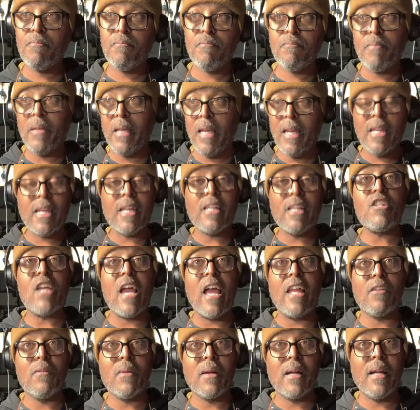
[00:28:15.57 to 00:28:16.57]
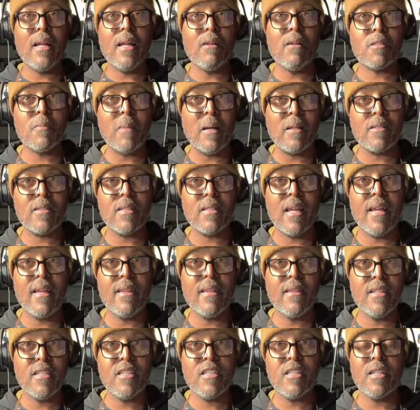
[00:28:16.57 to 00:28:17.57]
beginning in January. I was about to say
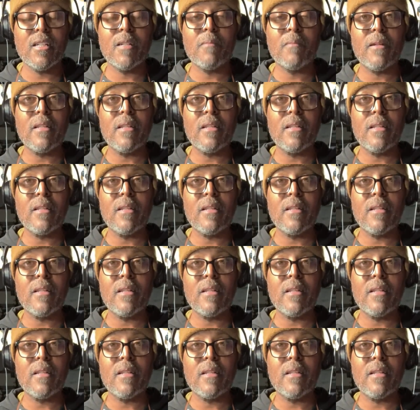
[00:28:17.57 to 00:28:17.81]
this year,